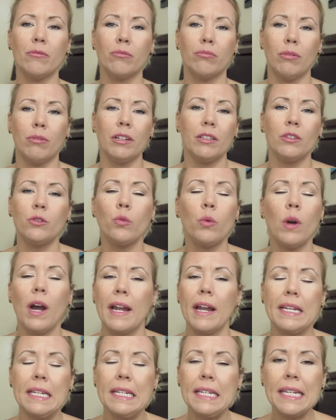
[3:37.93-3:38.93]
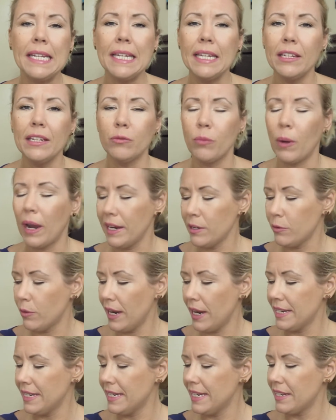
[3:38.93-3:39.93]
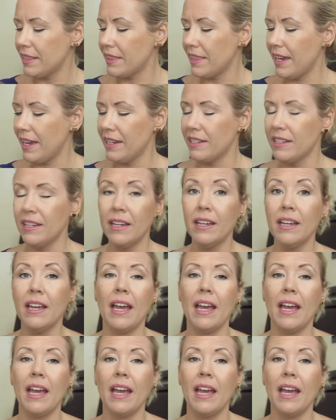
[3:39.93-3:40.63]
what do I need, why do I need that?